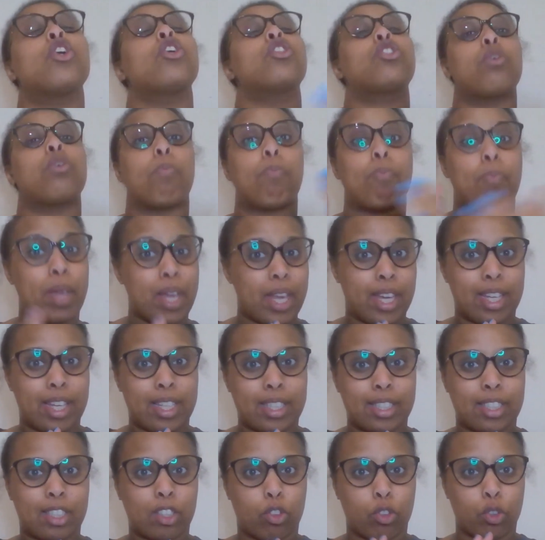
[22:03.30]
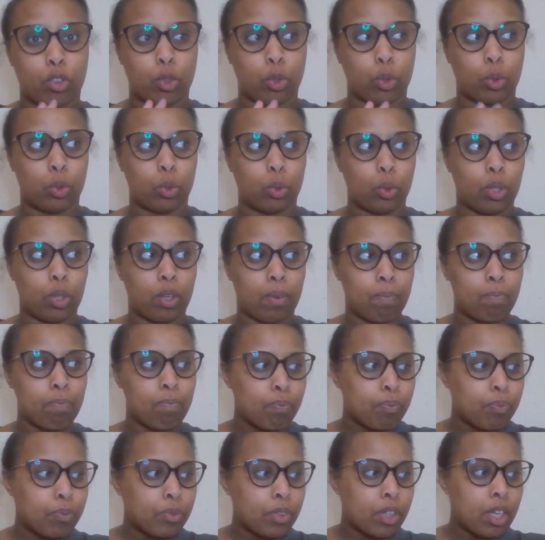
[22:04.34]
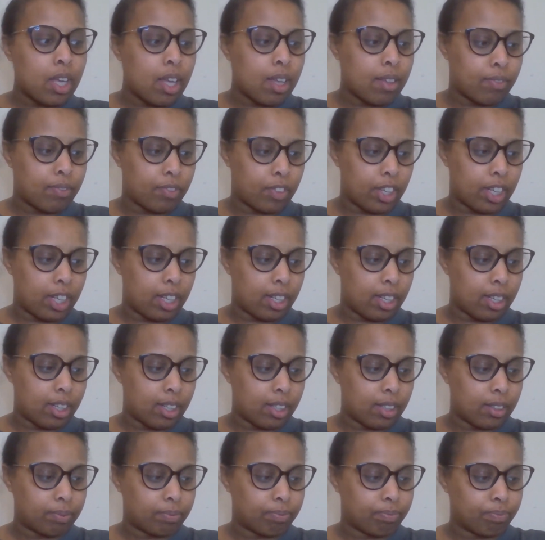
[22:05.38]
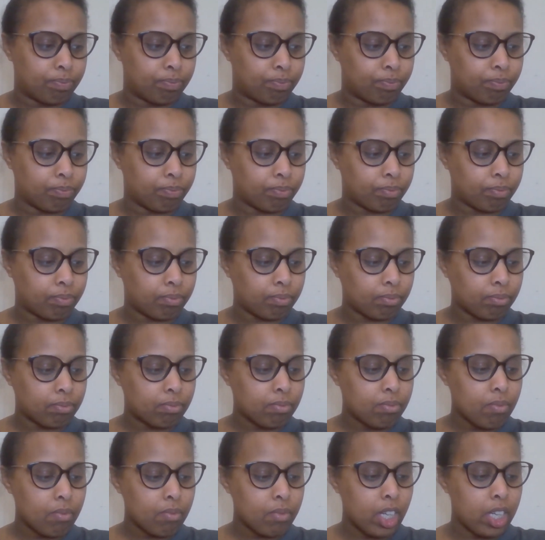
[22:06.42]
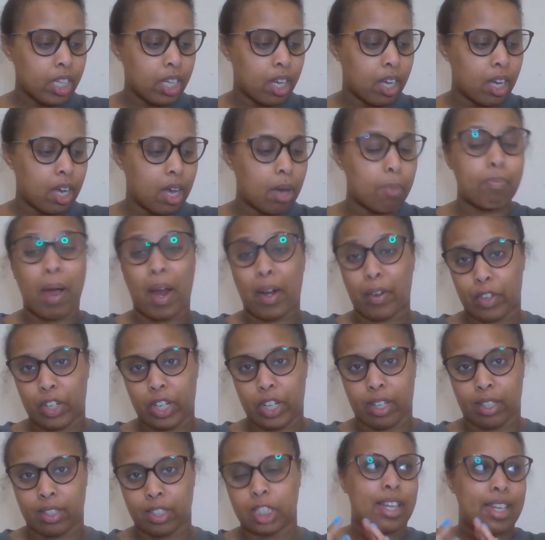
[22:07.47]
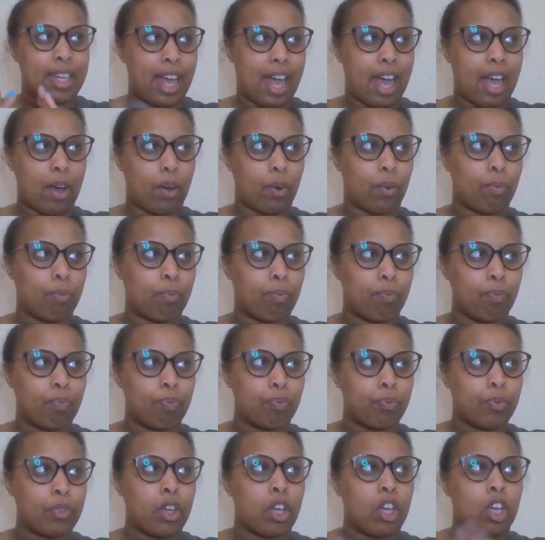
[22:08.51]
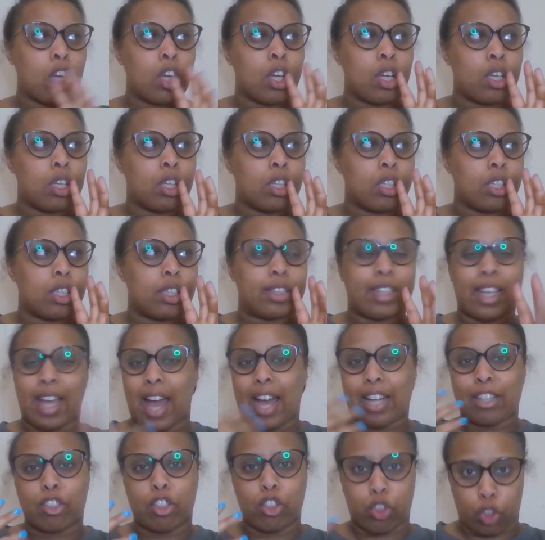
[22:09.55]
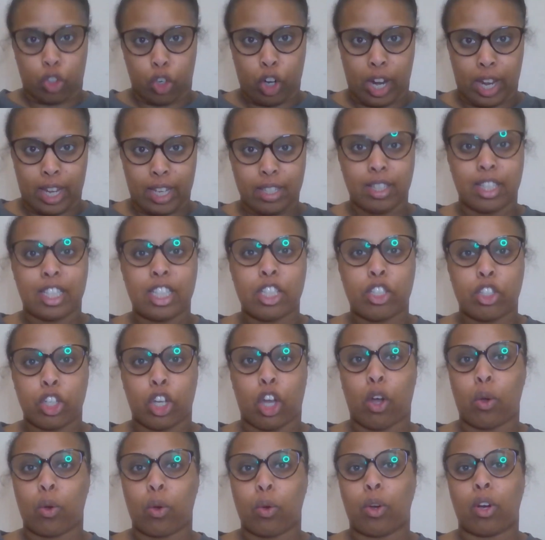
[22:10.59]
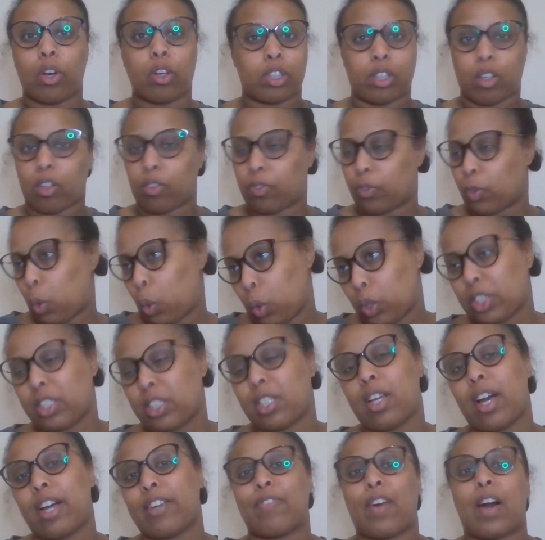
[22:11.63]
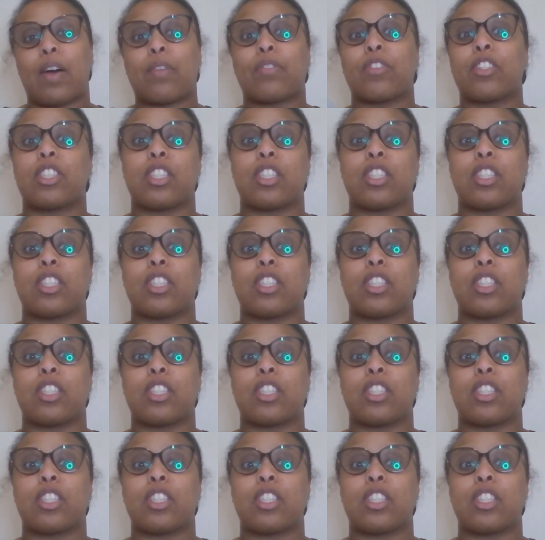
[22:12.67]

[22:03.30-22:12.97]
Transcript: to pierce through the barrier. Now they had to train. Ichigo, of course, had found this